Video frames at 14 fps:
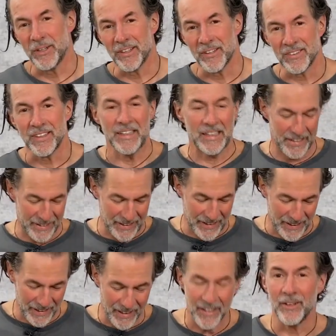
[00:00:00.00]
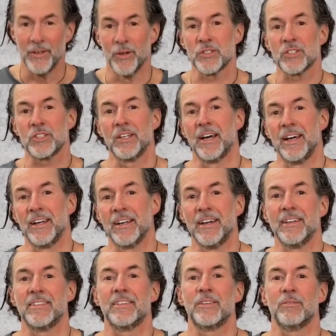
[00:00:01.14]
my intro animal for you.
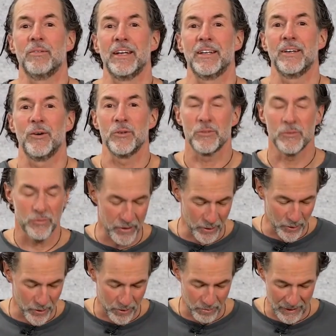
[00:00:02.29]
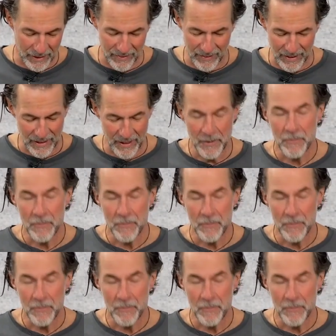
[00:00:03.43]
Today's topic is the